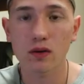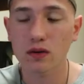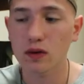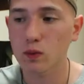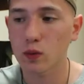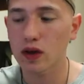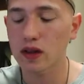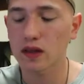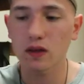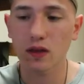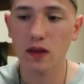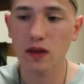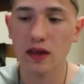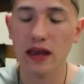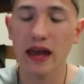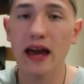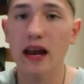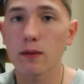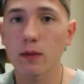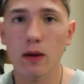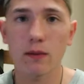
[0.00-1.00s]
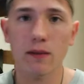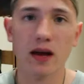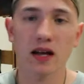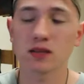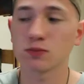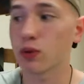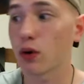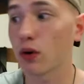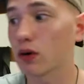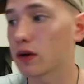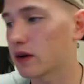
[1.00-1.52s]
with the Anime Man's
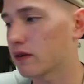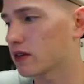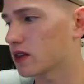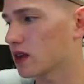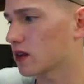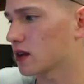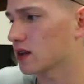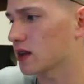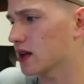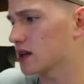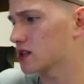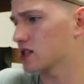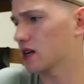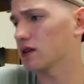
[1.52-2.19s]
poll and everything like that.